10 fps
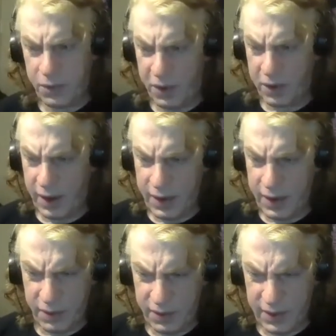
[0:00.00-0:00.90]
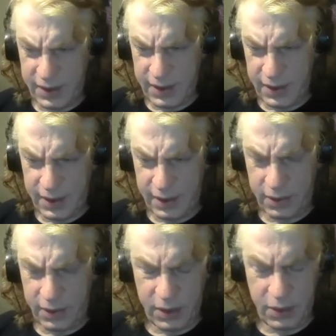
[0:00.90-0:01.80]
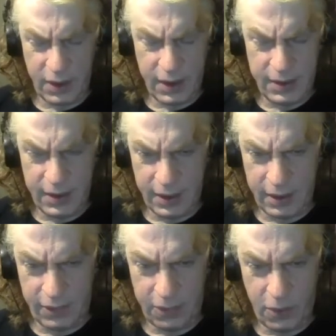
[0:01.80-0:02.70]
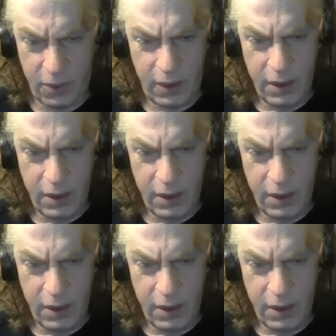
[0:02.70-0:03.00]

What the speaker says: book, I think it was 1993 or 1994,